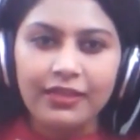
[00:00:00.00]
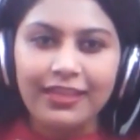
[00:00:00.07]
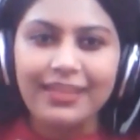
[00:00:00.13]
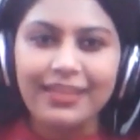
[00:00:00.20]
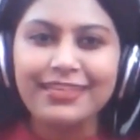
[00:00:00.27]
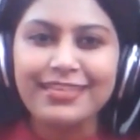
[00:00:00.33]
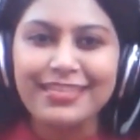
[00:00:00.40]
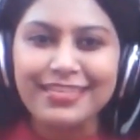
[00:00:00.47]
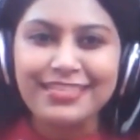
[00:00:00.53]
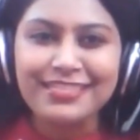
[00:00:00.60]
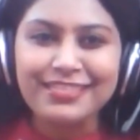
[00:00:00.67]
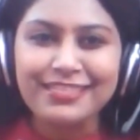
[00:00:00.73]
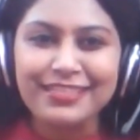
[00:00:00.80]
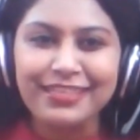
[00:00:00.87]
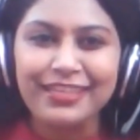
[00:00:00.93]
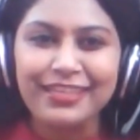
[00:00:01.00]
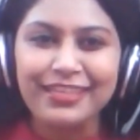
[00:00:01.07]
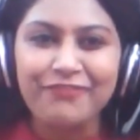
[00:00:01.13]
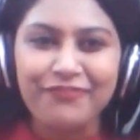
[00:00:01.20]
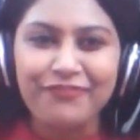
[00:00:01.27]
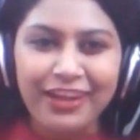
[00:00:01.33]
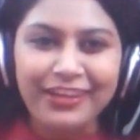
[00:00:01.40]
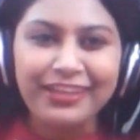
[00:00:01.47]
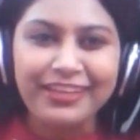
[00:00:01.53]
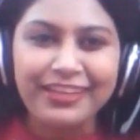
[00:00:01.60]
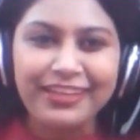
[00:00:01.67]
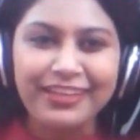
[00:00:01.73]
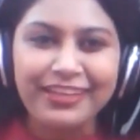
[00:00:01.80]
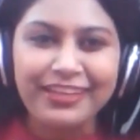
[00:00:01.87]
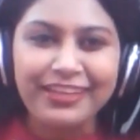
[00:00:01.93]
It is
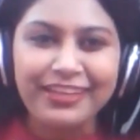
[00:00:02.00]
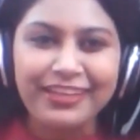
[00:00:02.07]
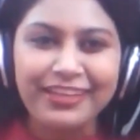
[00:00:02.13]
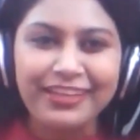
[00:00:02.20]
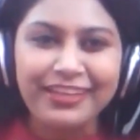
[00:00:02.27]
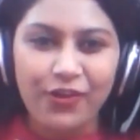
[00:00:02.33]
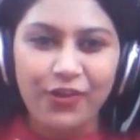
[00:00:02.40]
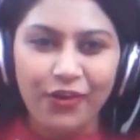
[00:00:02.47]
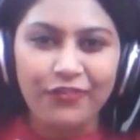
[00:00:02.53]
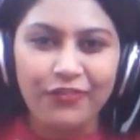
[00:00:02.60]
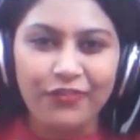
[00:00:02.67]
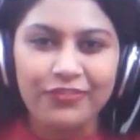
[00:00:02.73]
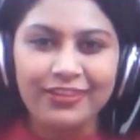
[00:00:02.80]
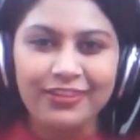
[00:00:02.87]
emphatically the fear of